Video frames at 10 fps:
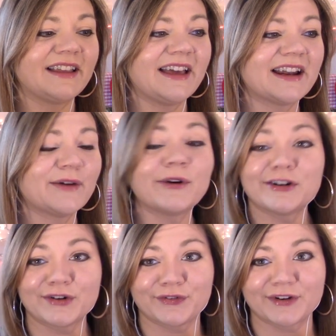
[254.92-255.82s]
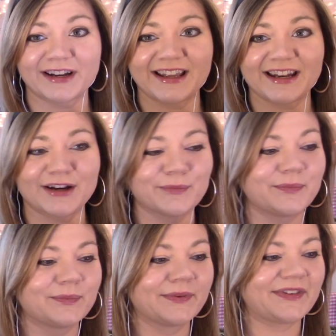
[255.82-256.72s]
And I wonder if we're gonna get a
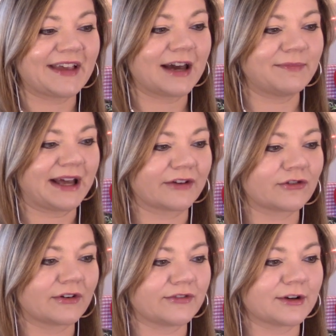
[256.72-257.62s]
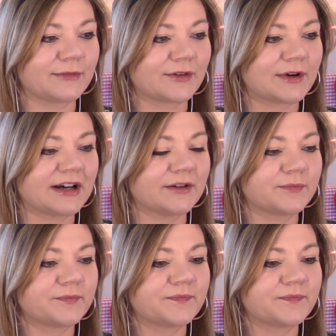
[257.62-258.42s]
sad backstory for him as well.